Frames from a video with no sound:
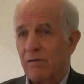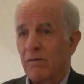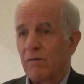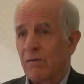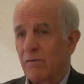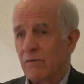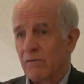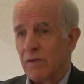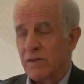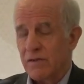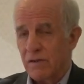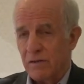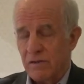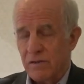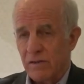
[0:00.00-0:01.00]
to do
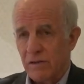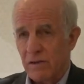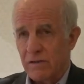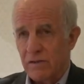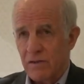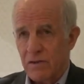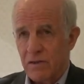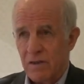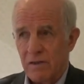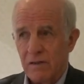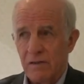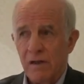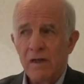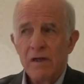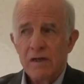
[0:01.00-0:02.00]
research on
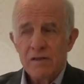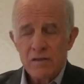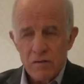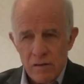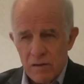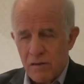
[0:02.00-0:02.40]
steel. So